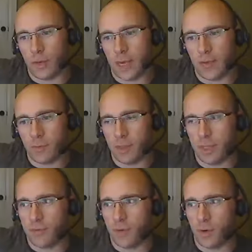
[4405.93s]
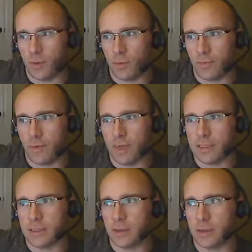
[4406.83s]
have to be left to your own
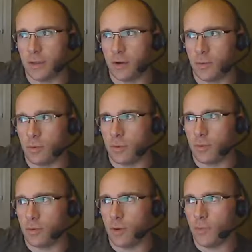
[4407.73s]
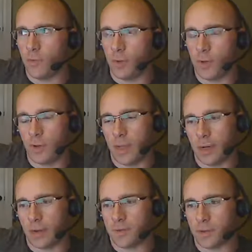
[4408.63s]
devices, and whoever put you in
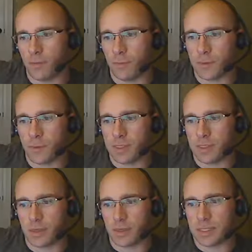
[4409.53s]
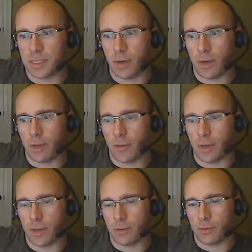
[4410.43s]
handcuffs in the first place is not staring at you
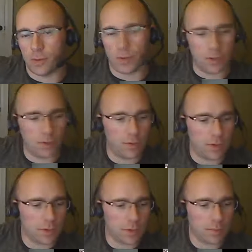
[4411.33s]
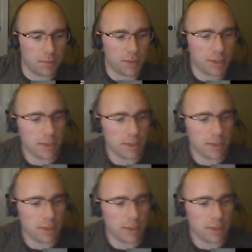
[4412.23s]
while you're trying to do this, right? But